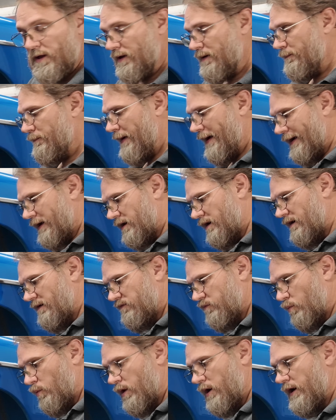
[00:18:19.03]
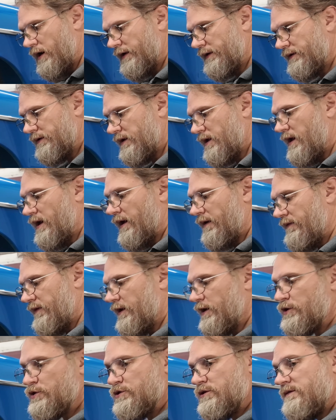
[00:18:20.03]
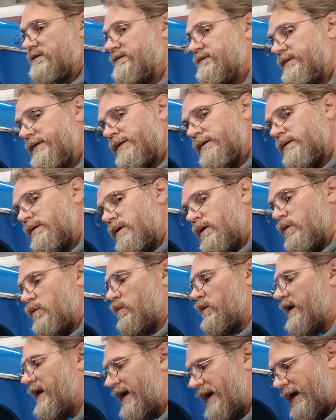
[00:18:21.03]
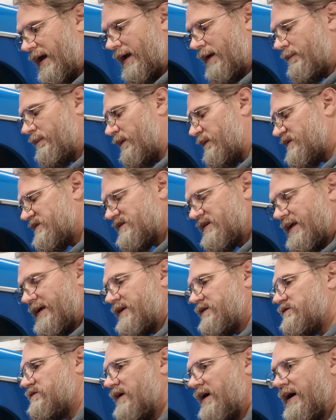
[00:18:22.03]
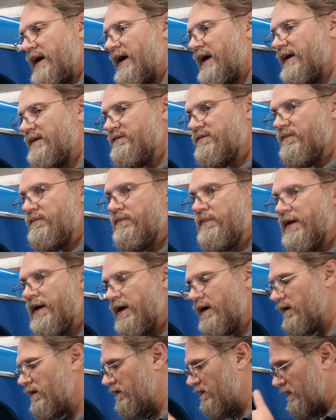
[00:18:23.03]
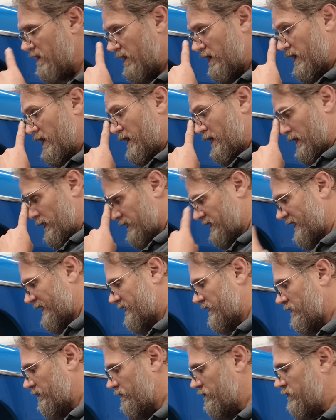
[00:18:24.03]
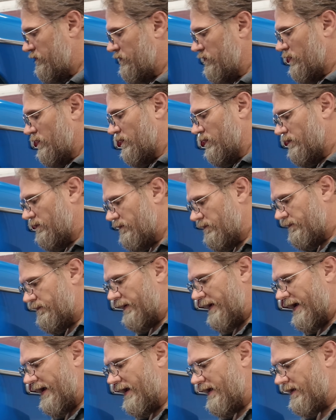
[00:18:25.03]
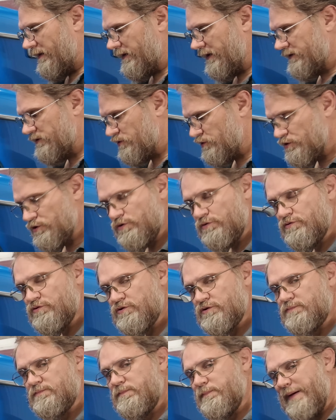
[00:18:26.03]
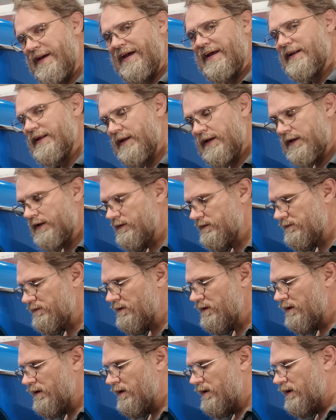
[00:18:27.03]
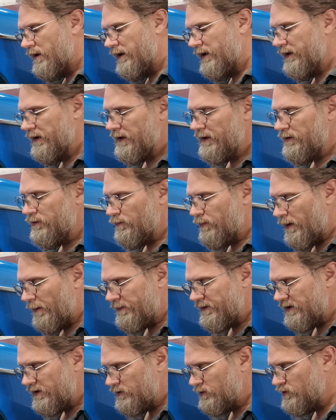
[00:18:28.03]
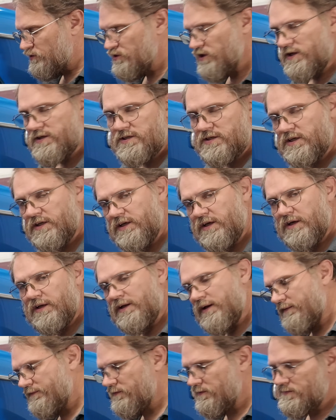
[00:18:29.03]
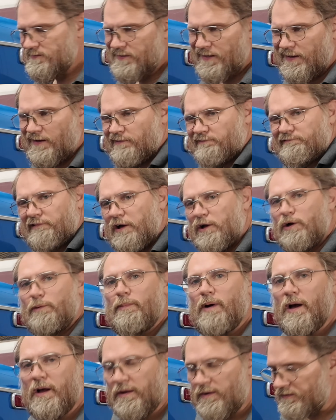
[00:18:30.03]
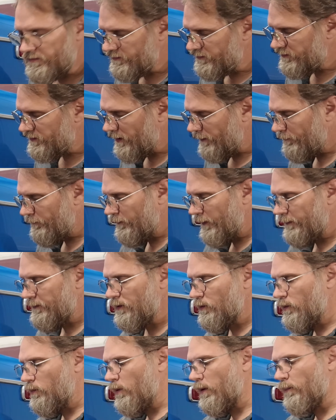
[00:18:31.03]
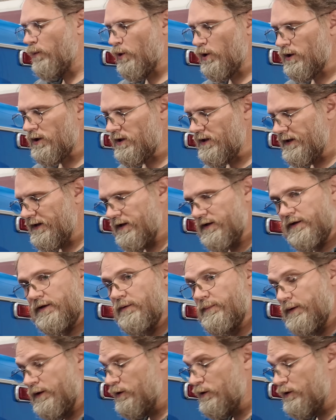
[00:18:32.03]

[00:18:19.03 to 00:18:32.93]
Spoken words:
and then back off one, and then it should feel okay, maybe a slight drag, and from there, let the shoes bed in, and then you'll probably need to adjust it again after, say, 100 miles or something, maybe one more click, and it'll be